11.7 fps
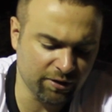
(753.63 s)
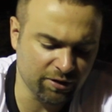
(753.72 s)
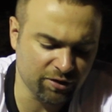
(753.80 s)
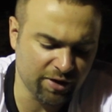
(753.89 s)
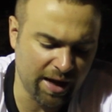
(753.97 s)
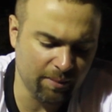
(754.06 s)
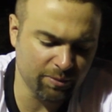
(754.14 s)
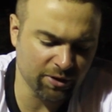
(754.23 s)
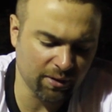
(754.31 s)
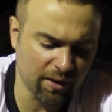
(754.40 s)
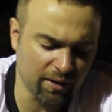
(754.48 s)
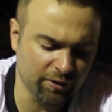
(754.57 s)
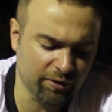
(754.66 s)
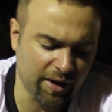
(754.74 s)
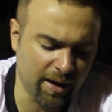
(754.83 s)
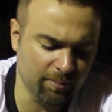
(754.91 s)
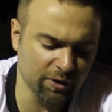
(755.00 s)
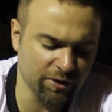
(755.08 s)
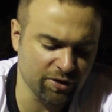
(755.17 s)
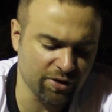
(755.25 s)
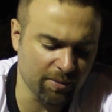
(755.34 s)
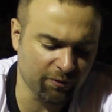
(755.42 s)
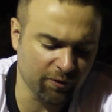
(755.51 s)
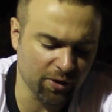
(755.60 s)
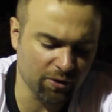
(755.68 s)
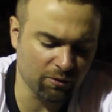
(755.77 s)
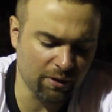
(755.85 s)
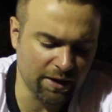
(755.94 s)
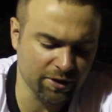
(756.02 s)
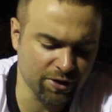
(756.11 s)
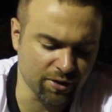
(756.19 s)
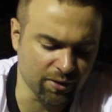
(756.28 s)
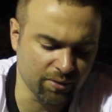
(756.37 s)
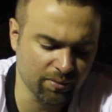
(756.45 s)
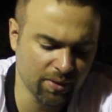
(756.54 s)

established them for correction.